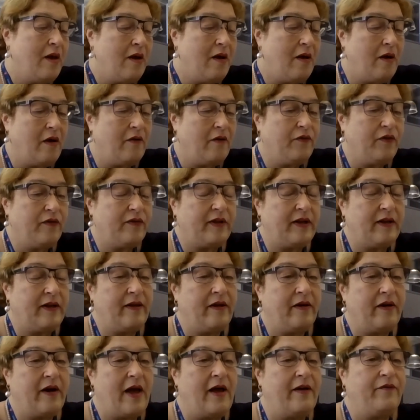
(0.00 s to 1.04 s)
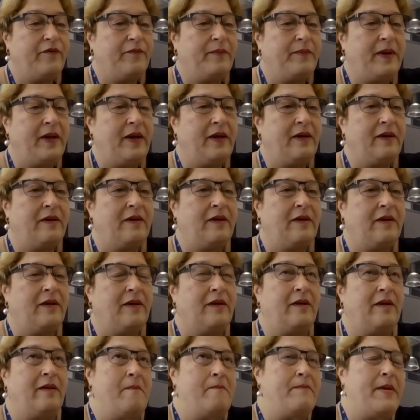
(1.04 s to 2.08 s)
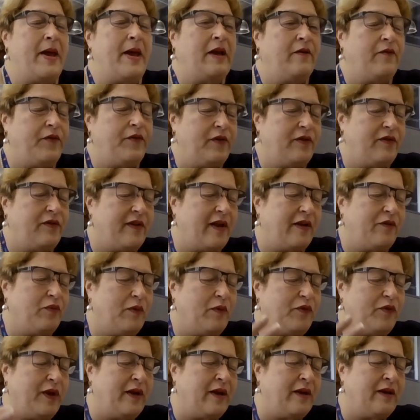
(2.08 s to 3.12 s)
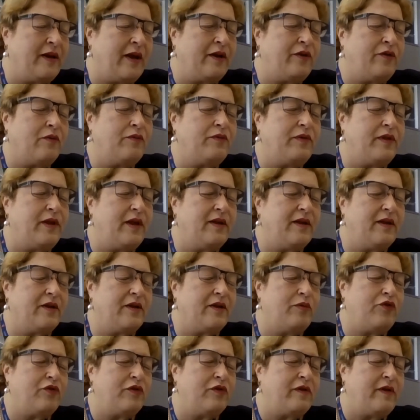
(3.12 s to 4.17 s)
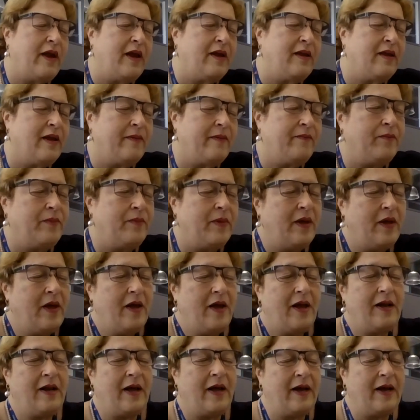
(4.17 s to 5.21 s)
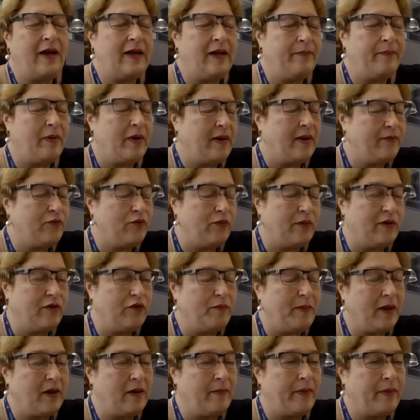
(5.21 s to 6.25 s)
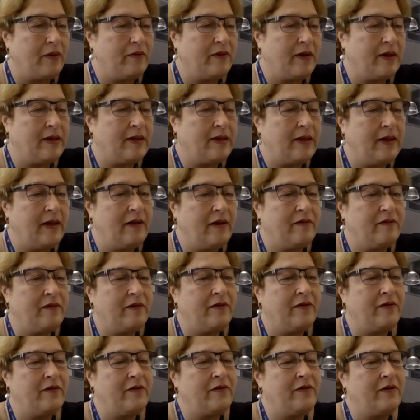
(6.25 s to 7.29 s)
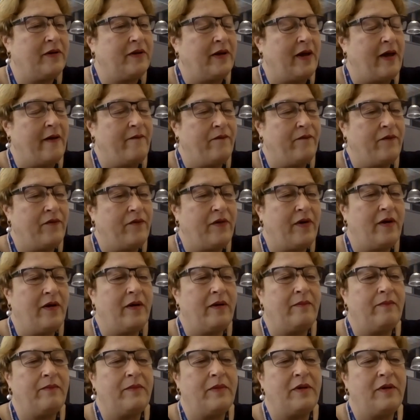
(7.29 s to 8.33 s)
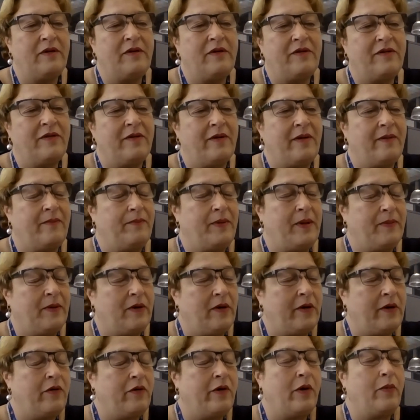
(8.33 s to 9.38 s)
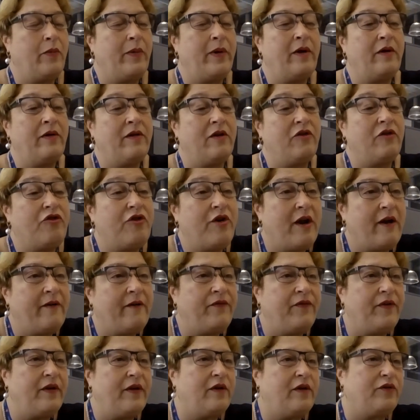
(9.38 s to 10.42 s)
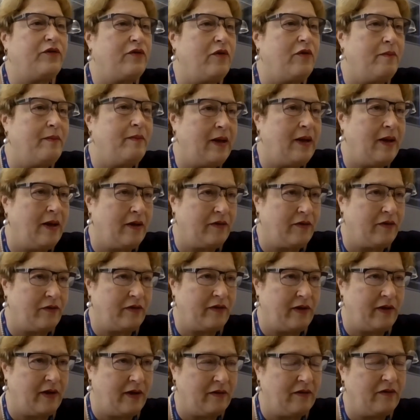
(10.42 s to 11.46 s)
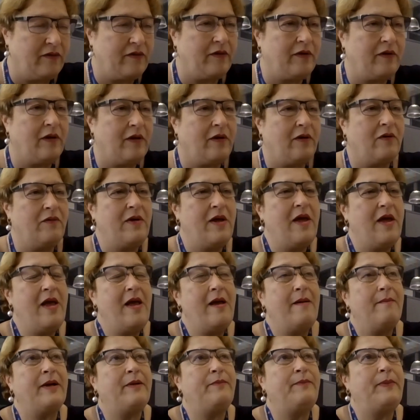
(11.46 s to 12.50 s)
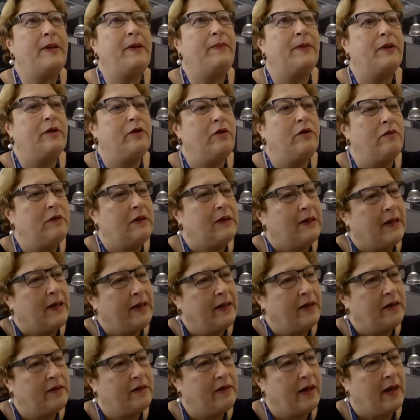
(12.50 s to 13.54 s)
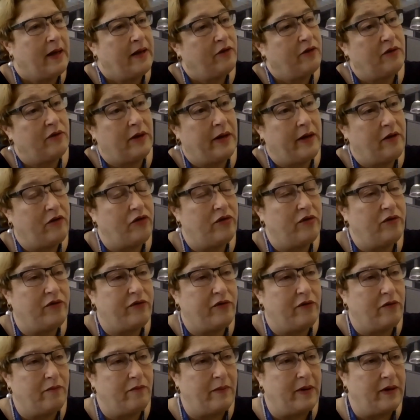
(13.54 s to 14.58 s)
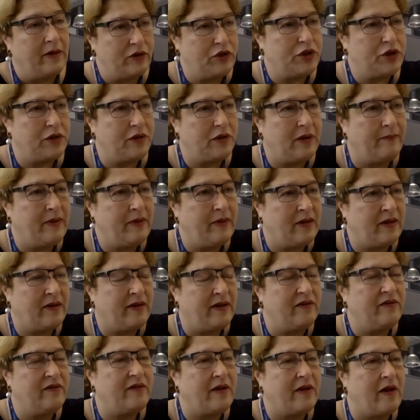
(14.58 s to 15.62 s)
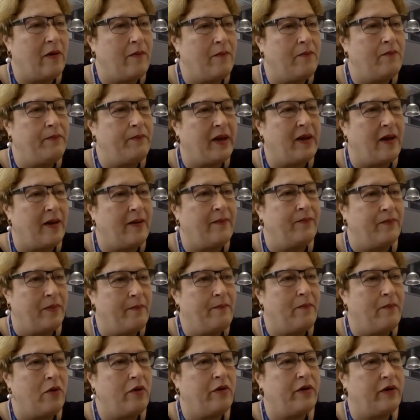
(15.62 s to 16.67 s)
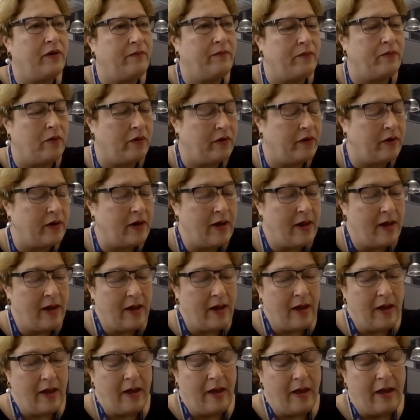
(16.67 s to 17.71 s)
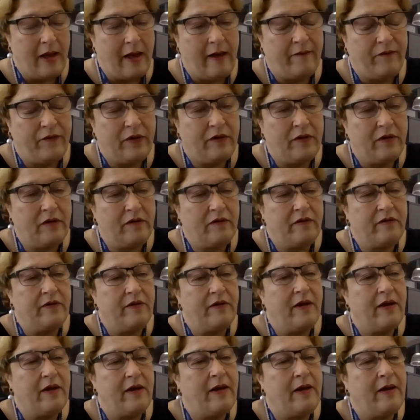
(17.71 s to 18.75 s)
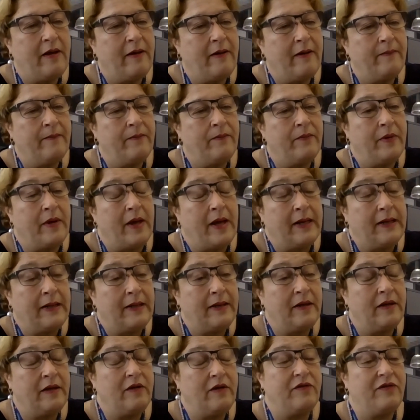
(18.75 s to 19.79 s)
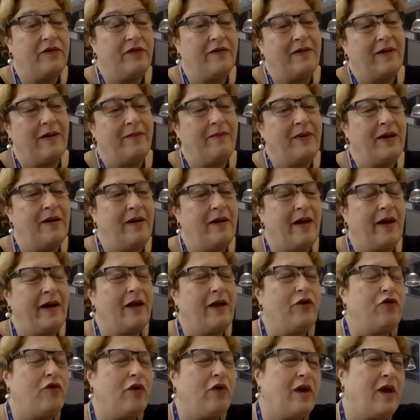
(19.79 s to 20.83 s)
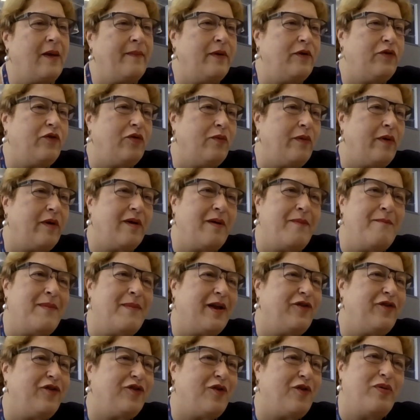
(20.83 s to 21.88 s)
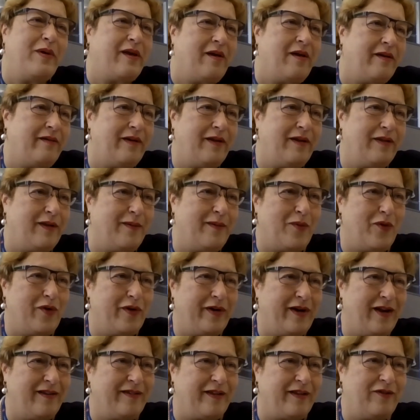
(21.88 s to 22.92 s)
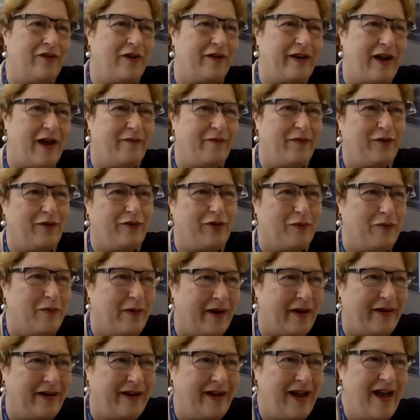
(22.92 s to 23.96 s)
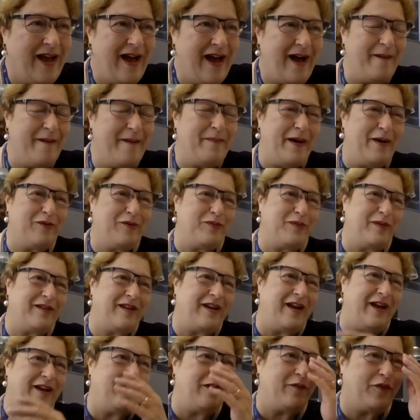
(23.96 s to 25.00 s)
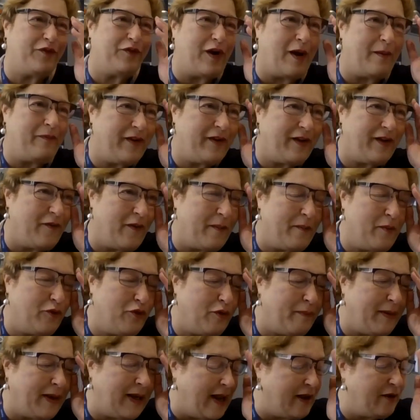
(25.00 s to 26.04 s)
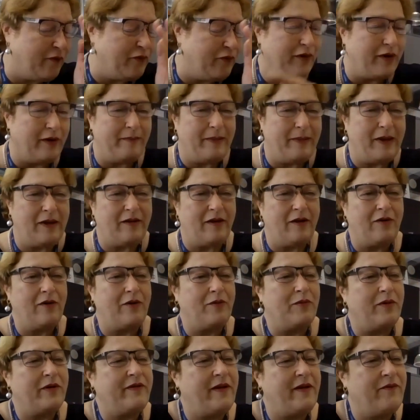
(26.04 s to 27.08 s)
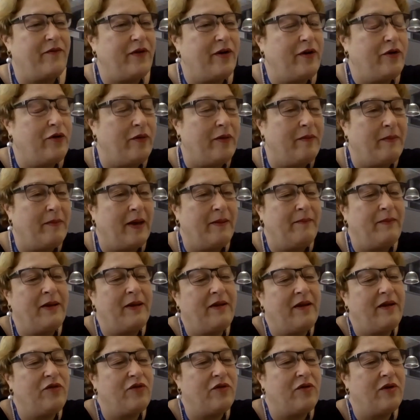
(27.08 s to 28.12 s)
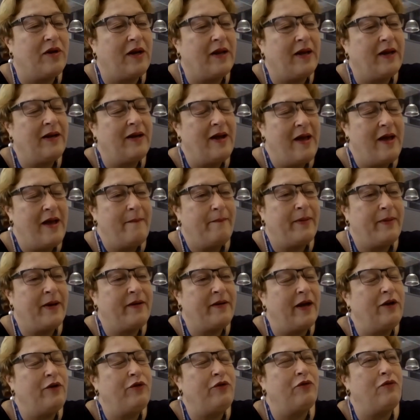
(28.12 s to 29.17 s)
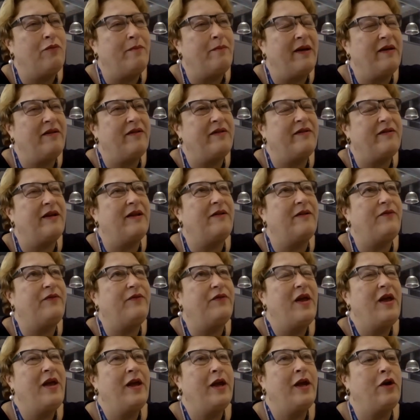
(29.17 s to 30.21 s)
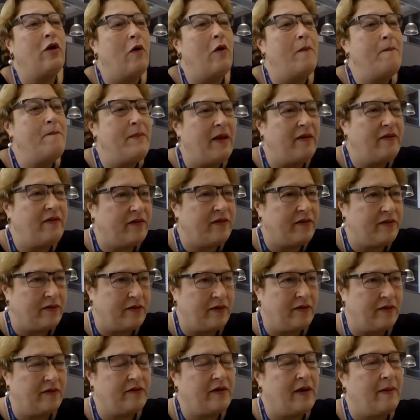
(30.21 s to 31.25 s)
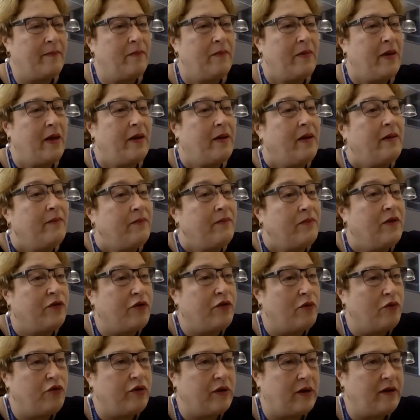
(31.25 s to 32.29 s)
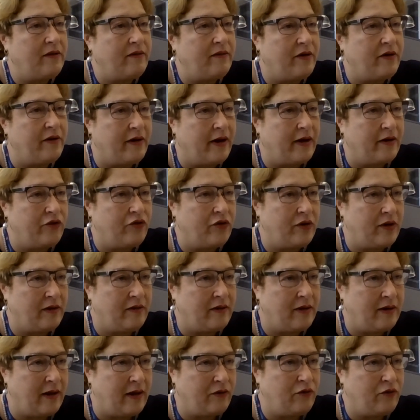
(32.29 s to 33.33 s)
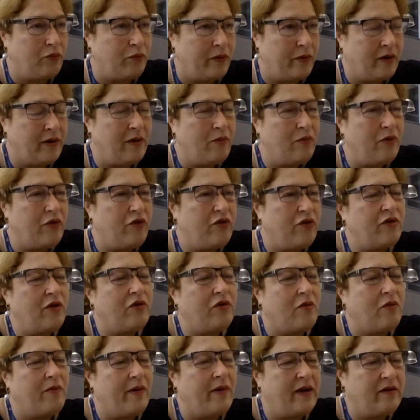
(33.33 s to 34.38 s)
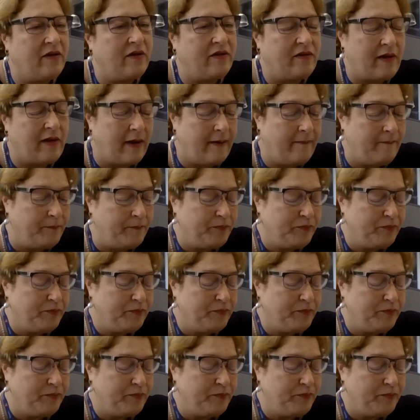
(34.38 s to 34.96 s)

Obviously, there have been benefits that we've seen, and I don't think that we should take them lightly. Perhaps we can speak about that later. The environment, people are aware, the traffic, so many other things, you know, but people don't like the isolation so much. I mean, that has now become more and more evident, at least. I mean, I enjoy coming to work much quicker in the mornings and not having to worry about what kind of traffic, if I'm going to be late for a meeting or whatever, and doing my meetings online. I do myself, you know, miss some the social interaction and the networking, which is not quite the same.